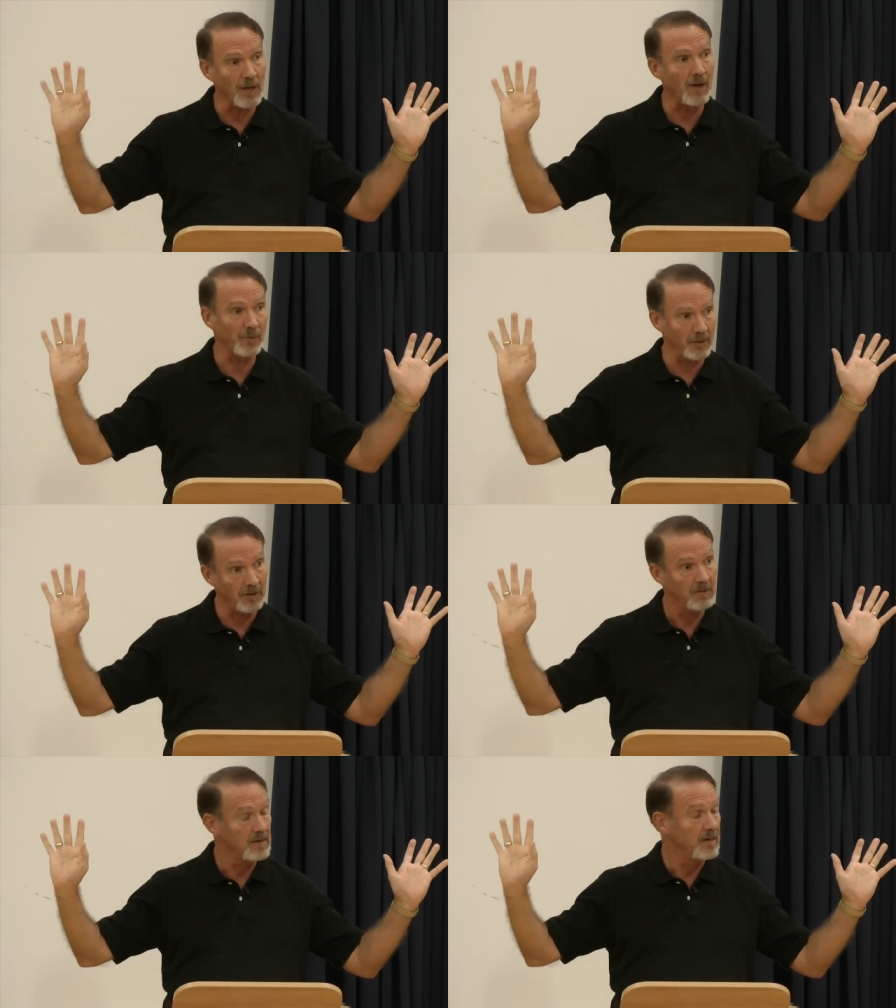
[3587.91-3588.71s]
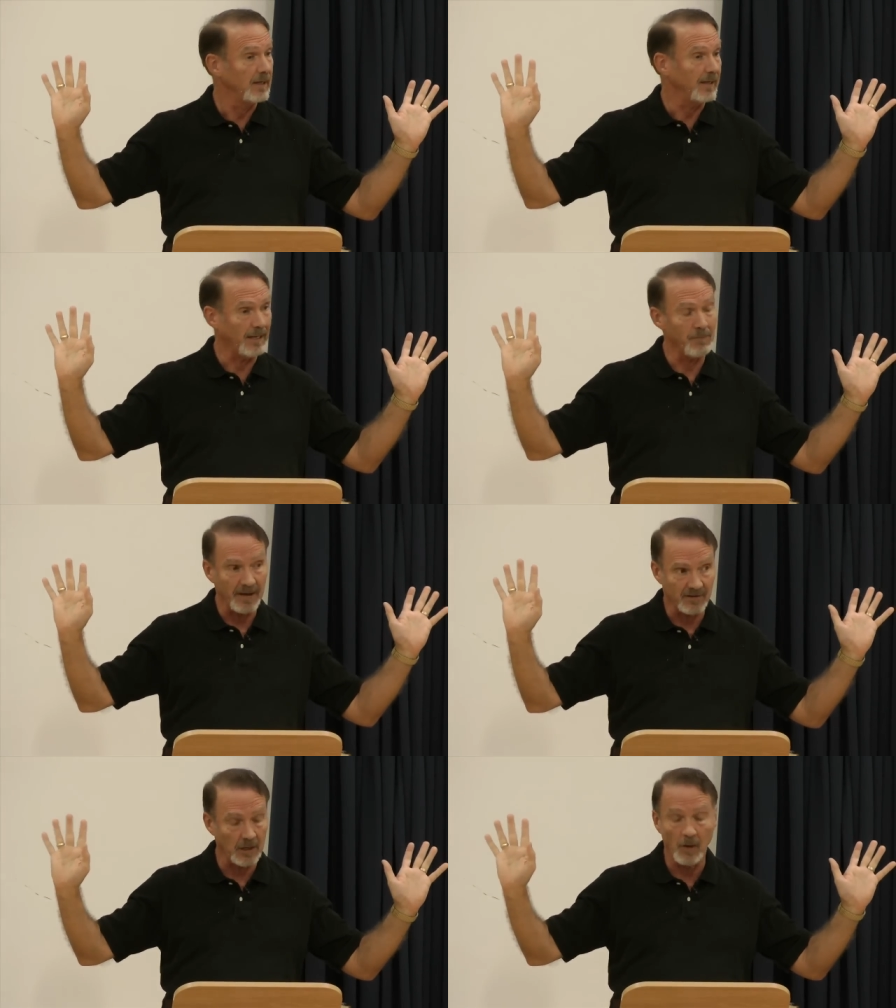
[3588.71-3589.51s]
I feel in
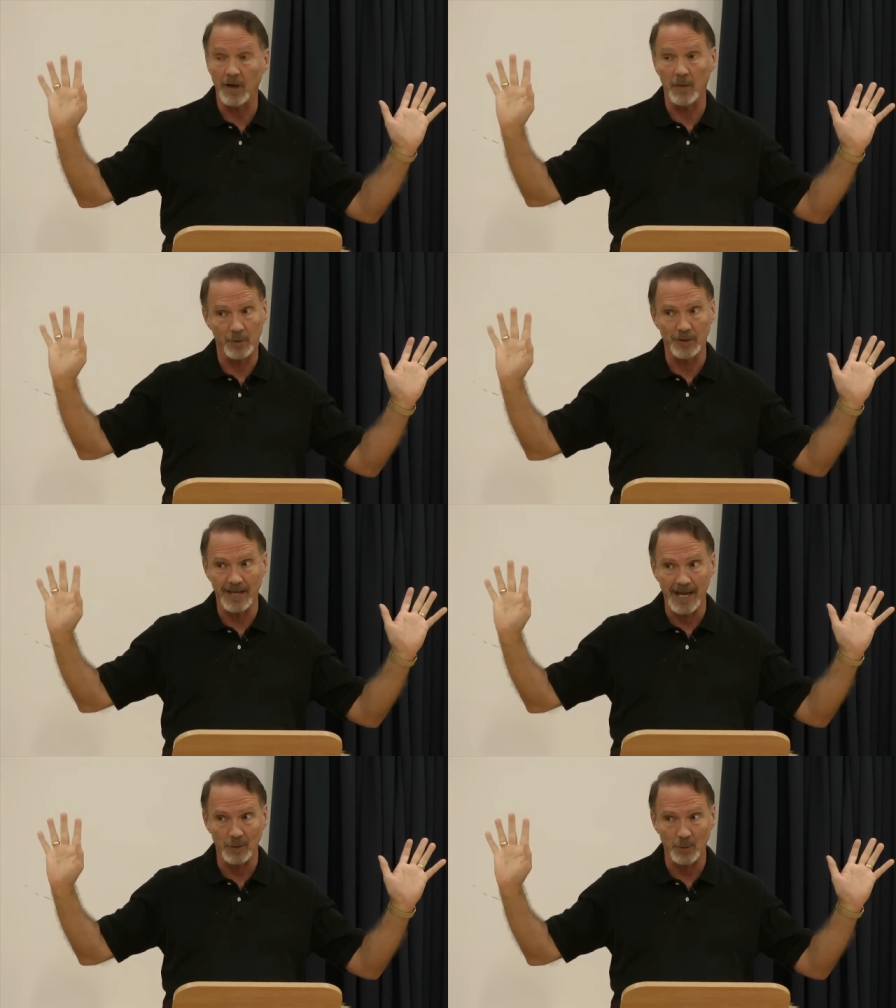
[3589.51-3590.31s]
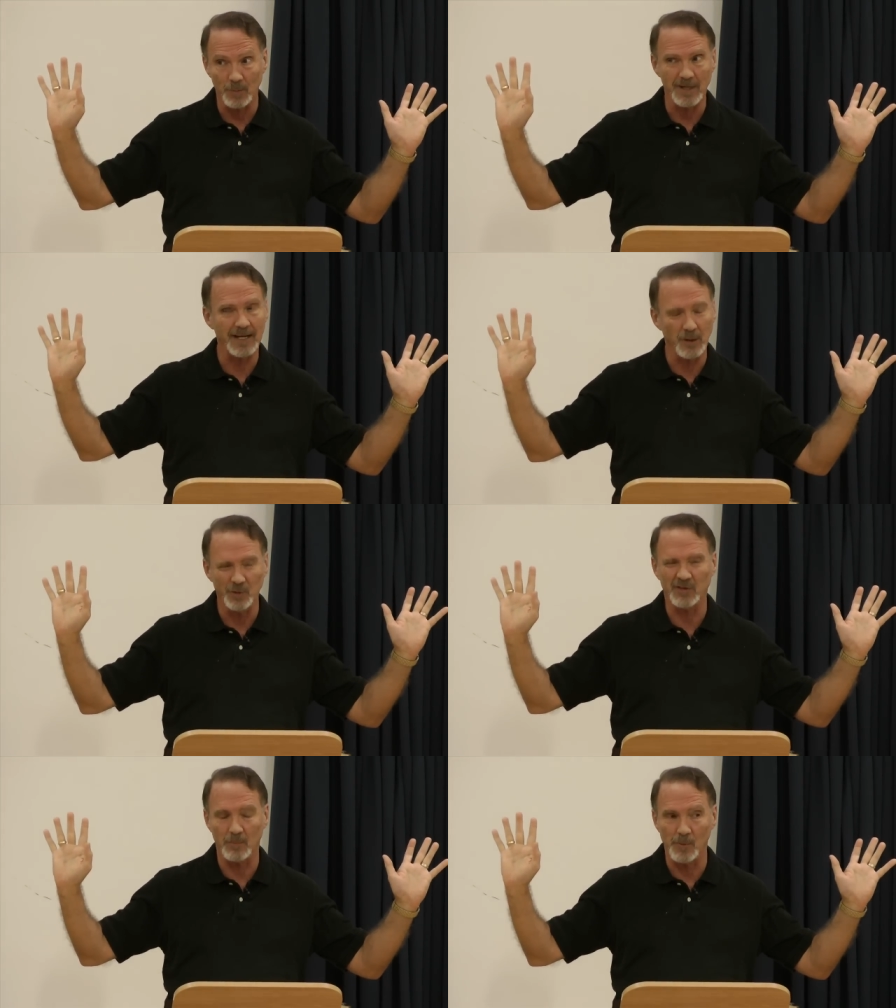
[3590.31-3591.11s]
myself, I feel inadequate, but I
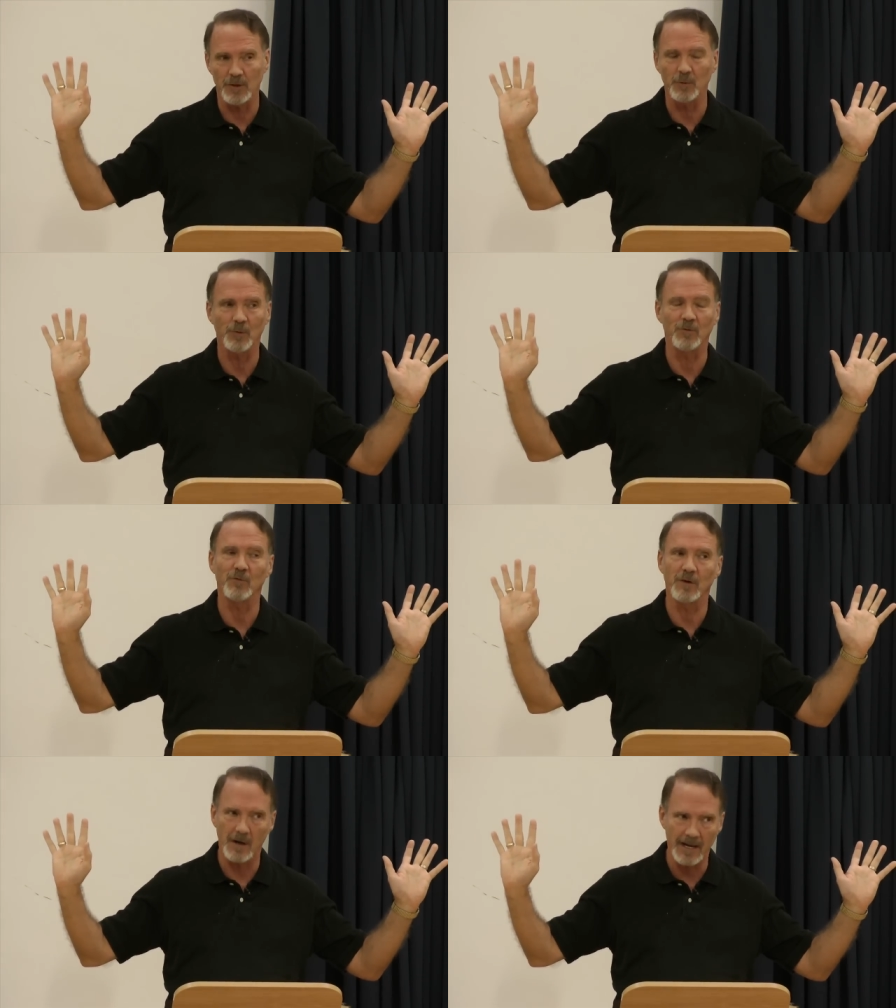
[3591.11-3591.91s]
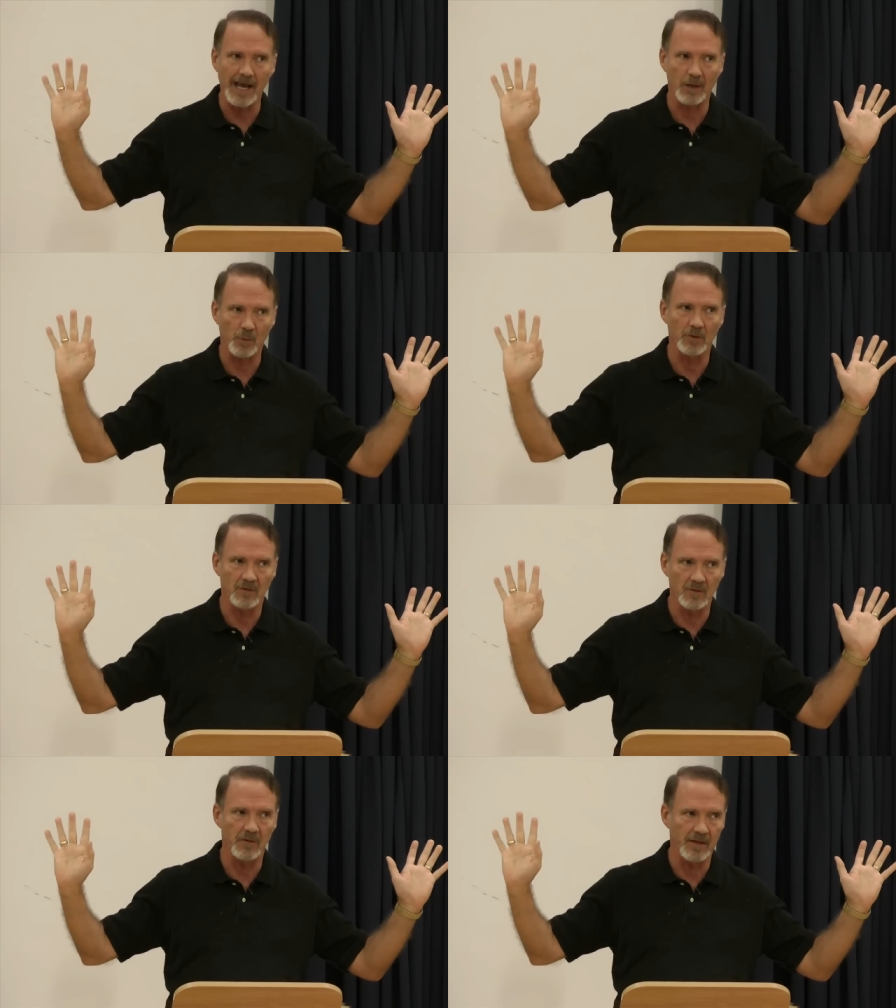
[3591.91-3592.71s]
know someone who is very adequate
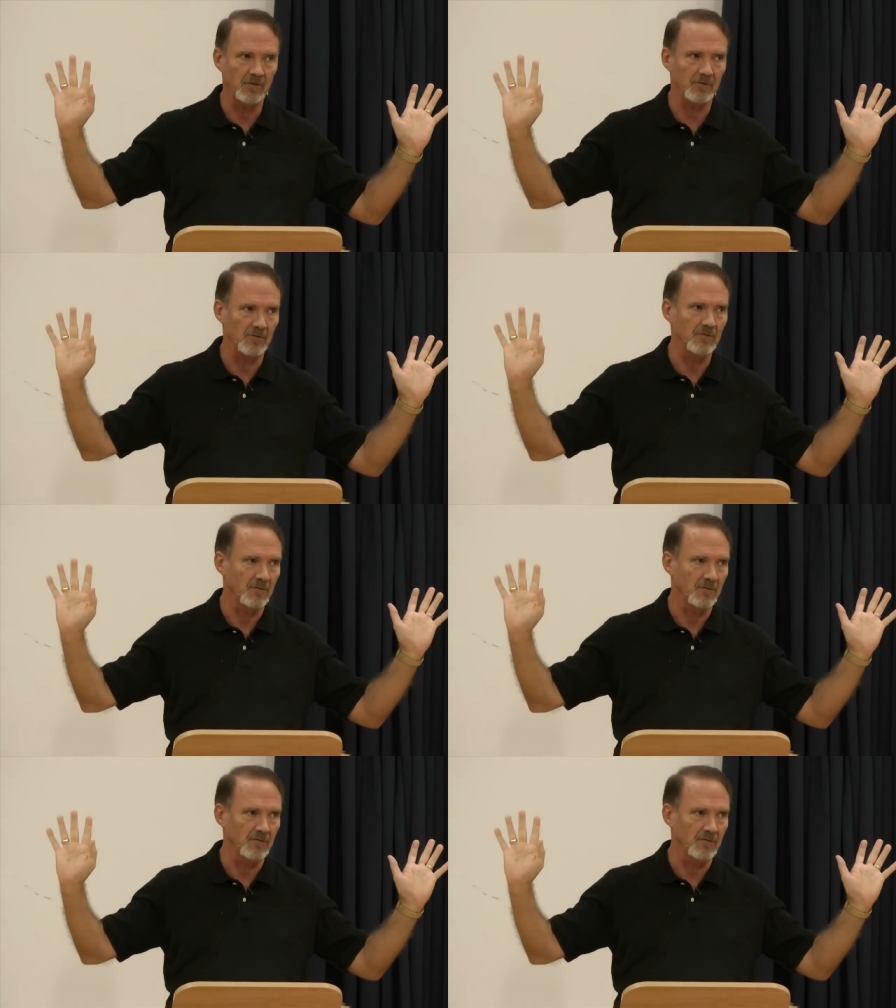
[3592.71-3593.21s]
to do this.